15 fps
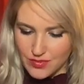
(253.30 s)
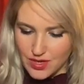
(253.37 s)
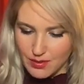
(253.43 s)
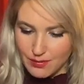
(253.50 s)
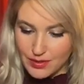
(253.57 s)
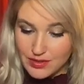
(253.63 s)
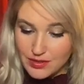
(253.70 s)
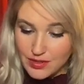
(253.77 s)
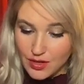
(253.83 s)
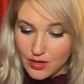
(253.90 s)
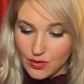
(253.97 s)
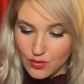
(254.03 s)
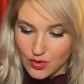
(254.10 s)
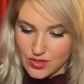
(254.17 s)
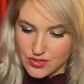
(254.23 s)
But
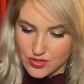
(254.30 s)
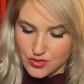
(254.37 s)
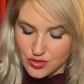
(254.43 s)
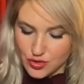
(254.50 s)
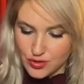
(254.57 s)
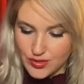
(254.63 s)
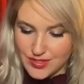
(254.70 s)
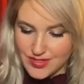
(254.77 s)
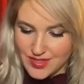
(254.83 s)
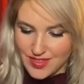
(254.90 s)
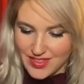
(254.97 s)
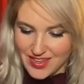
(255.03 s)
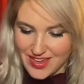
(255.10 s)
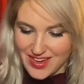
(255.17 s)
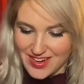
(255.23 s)
lo, a stir is in
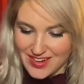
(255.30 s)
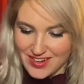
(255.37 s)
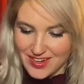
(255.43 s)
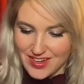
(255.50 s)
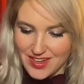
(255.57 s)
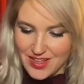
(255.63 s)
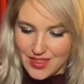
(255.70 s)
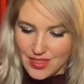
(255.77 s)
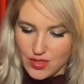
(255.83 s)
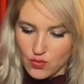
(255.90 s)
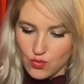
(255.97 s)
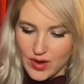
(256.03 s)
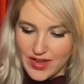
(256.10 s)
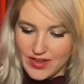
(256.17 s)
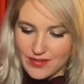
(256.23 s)
the air. The
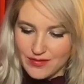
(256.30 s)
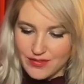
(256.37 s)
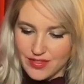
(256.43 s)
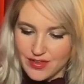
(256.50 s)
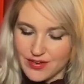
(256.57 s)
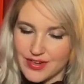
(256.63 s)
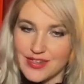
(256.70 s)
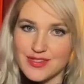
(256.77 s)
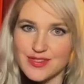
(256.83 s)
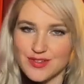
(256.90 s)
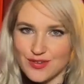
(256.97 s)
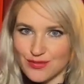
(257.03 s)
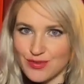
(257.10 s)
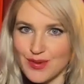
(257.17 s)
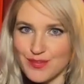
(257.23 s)
wave, there is a
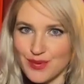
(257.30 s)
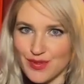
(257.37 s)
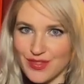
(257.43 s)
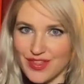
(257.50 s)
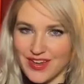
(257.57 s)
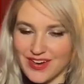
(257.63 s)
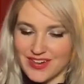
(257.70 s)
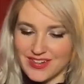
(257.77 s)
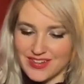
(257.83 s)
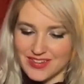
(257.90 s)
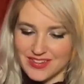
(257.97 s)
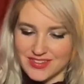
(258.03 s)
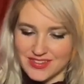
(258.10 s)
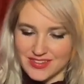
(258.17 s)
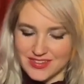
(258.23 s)
ripple there.
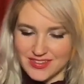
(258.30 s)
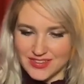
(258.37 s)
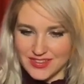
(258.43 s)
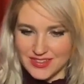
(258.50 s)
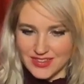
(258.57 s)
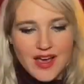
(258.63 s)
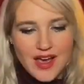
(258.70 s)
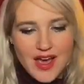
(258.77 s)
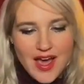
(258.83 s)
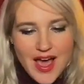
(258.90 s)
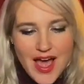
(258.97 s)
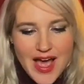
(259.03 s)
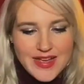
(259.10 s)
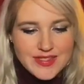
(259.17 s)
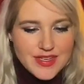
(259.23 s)

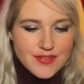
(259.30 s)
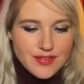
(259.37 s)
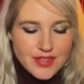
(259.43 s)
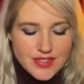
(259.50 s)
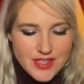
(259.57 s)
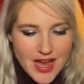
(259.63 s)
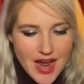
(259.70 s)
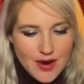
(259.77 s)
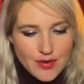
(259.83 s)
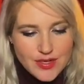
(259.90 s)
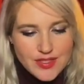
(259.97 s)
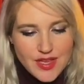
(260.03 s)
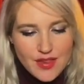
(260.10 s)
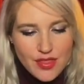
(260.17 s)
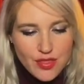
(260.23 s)
As if the towers
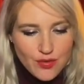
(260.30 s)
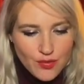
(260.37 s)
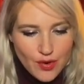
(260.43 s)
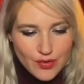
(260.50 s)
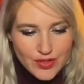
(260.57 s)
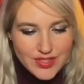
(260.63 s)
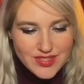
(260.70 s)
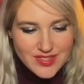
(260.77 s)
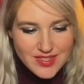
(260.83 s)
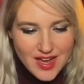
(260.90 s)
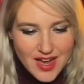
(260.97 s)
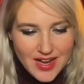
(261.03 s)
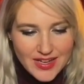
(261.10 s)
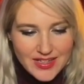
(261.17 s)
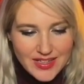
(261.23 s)
had thrown
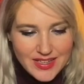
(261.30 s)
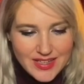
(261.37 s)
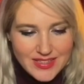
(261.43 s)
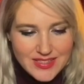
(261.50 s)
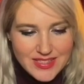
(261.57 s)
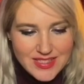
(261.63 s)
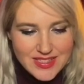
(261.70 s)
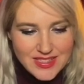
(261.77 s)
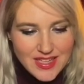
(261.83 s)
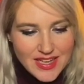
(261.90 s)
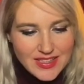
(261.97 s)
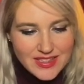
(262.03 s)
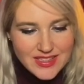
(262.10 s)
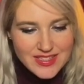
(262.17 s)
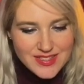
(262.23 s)
aside in
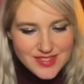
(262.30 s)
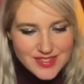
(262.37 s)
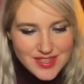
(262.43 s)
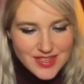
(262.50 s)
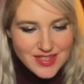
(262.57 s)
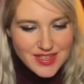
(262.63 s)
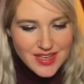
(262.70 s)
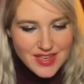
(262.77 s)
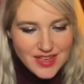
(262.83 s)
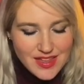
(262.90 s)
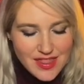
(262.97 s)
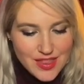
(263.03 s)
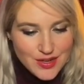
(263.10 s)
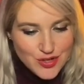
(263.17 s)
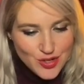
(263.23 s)
slightly sinking
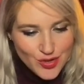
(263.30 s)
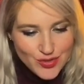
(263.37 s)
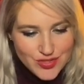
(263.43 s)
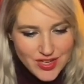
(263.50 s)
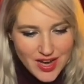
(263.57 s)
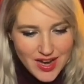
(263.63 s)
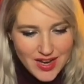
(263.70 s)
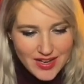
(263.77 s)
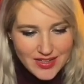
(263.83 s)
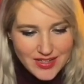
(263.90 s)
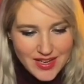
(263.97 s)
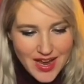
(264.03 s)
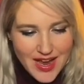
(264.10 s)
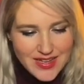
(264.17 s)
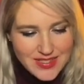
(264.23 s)
the dull tide,
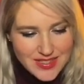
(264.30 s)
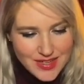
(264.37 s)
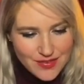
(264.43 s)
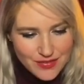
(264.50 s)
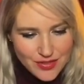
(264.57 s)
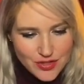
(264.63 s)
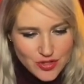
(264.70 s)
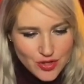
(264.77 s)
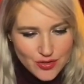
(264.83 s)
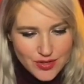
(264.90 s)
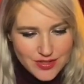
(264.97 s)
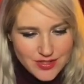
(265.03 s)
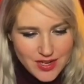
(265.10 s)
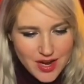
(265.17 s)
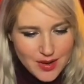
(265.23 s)
as if the turret
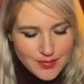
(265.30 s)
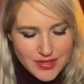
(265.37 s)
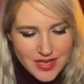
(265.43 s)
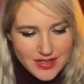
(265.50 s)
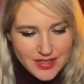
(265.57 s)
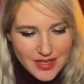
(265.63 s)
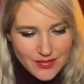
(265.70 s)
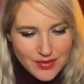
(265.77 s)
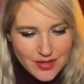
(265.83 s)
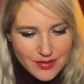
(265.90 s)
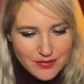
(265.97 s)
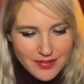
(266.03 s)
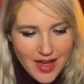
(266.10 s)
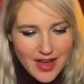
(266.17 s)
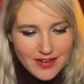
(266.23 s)
tops had given a
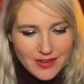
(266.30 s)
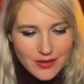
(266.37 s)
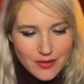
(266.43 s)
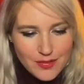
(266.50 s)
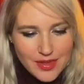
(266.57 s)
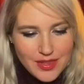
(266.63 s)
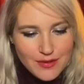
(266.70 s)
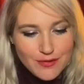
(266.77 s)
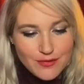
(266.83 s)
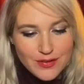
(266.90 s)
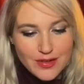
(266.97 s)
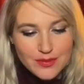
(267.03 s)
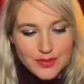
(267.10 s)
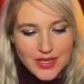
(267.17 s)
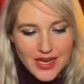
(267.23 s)
vacuum in the
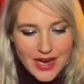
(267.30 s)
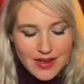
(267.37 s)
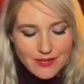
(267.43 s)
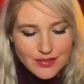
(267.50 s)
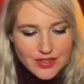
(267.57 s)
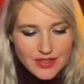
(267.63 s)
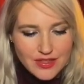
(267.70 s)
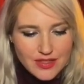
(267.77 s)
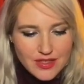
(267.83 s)
filmy heaven.